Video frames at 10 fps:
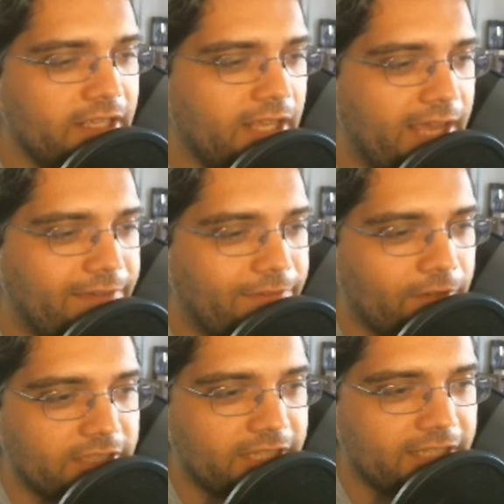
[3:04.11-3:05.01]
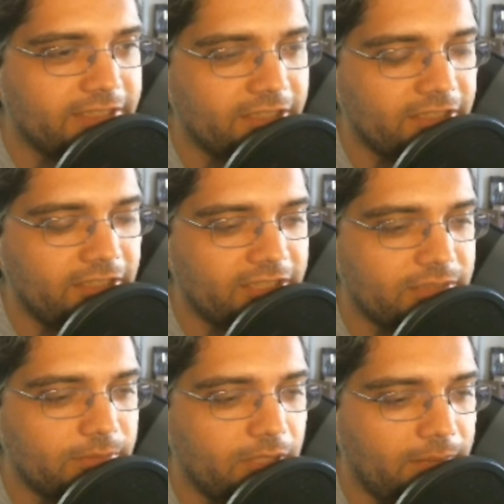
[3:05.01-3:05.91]
half of our deck is going to let
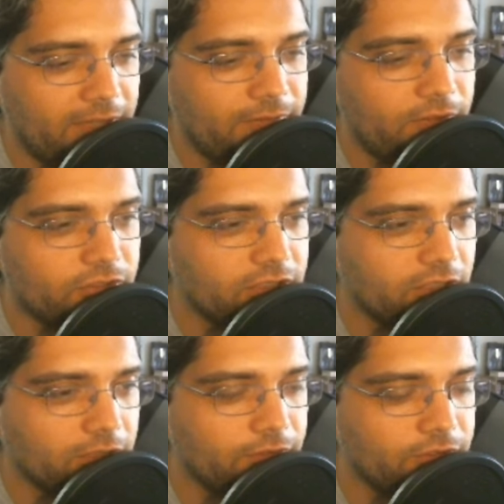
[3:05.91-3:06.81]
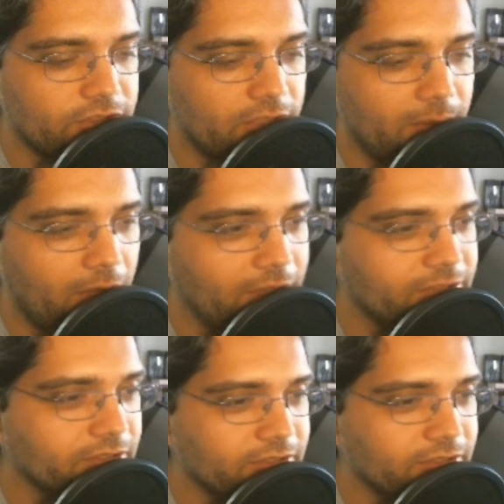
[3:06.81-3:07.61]
us make fusions or fusion summon monsters.